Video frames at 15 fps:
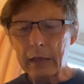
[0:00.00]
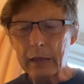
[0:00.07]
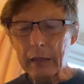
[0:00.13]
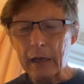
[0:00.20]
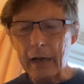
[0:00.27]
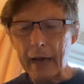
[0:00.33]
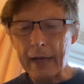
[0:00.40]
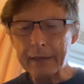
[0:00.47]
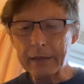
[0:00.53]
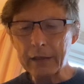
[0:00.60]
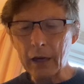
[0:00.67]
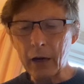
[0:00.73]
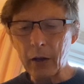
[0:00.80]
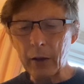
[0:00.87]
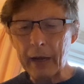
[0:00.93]
Now,
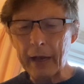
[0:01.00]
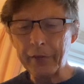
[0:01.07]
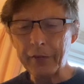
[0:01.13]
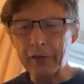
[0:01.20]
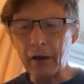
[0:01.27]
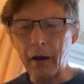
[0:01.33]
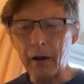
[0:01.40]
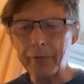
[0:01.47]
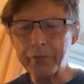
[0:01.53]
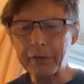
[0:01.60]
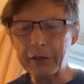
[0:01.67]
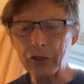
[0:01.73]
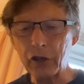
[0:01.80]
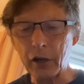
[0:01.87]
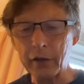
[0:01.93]
Adidar, as
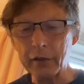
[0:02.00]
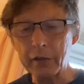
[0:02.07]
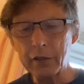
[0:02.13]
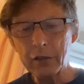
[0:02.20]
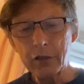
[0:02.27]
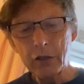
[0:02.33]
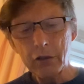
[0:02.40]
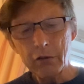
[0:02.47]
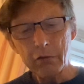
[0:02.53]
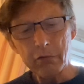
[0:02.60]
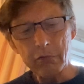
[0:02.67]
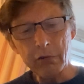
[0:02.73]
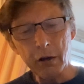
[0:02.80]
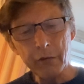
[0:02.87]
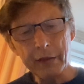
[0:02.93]
Darfree John,
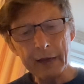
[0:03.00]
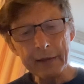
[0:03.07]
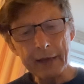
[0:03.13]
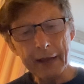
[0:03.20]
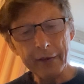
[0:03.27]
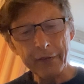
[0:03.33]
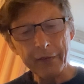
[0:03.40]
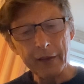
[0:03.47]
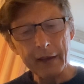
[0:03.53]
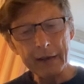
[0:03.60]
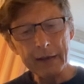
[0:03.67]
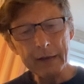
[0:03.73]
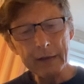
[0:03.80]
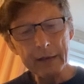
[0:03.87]
wrote that essay